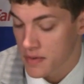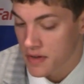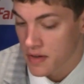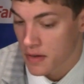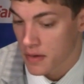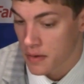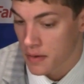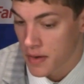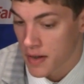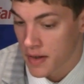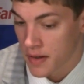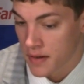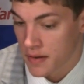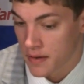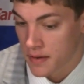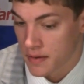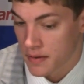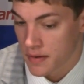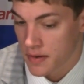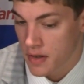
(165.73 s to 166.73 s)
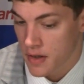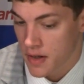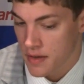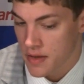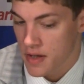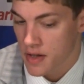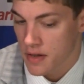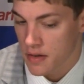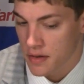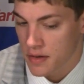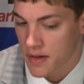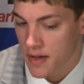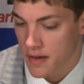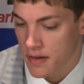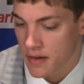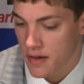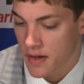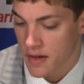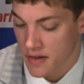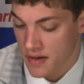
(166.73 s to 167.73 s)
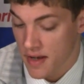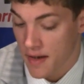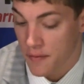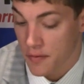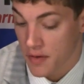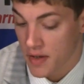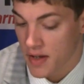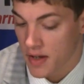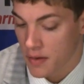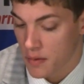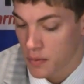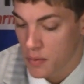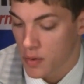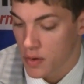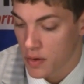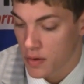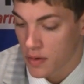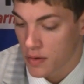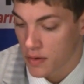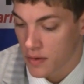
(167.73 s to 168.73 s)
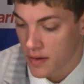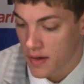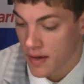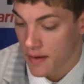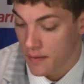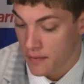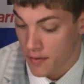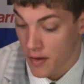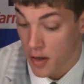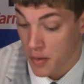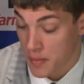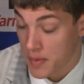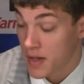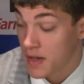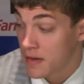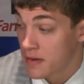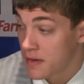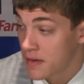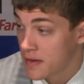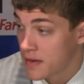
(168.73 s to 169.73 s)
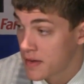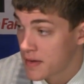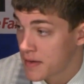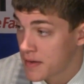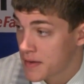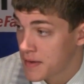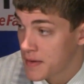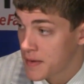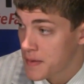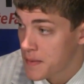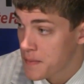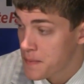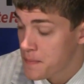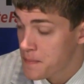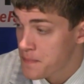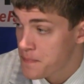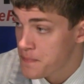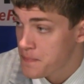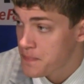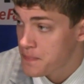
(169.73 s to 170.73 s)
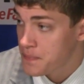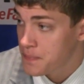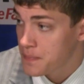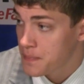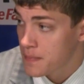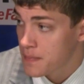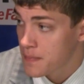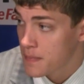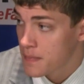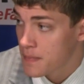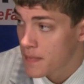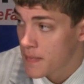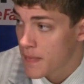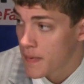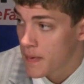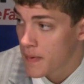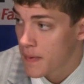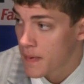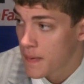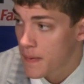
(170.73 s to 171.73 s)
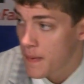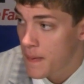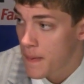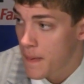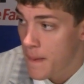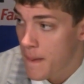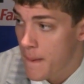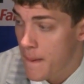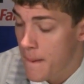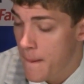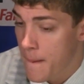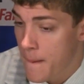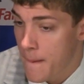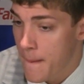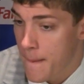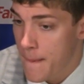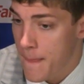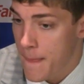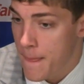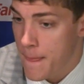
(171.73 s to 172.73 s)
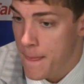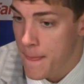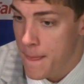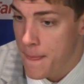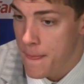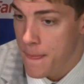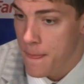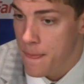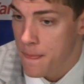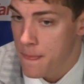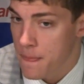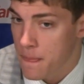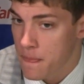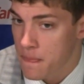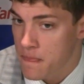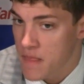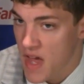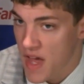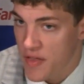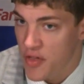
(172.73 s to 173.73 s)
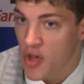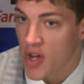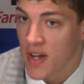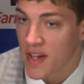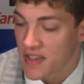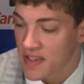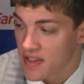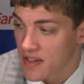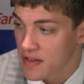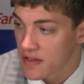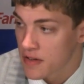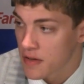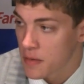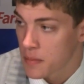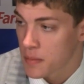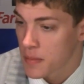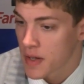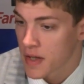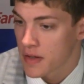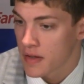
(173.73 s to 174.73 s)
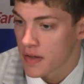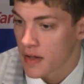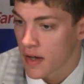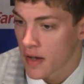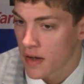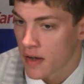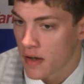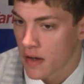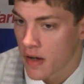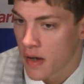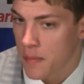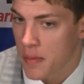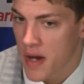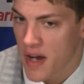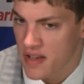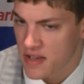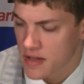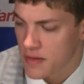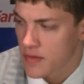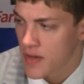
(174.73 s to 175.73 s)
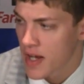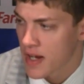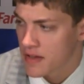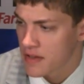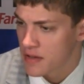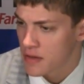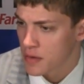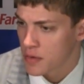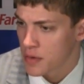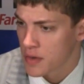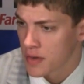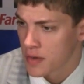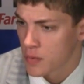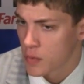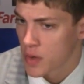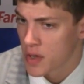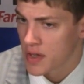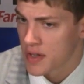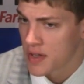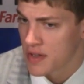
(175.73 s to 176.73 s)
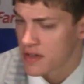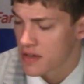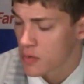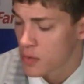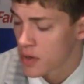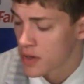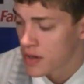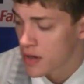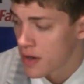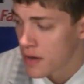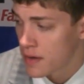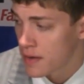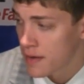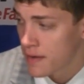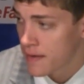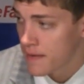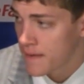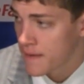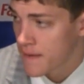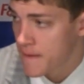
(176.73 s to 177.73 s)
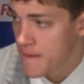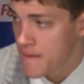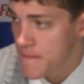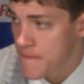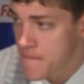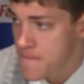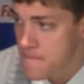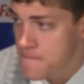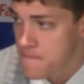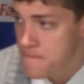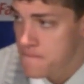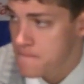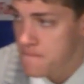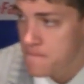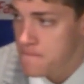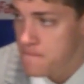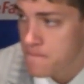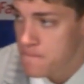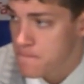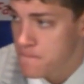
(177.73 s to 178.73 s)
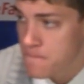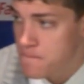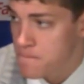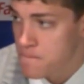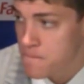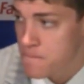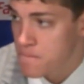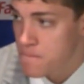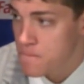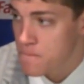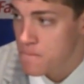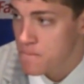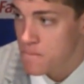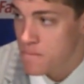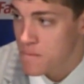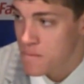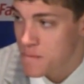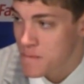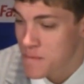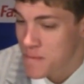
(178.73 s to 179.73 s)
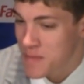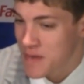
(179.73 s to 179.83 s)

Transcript: So uh, you know, I think it'll de- it definitely will have helped me. Your size is a big asset. What else can you bring to to the NBA? Athleticism and uh, a positive attitude and willingness to work hard. So when I say Detroit Pistons, what do you think?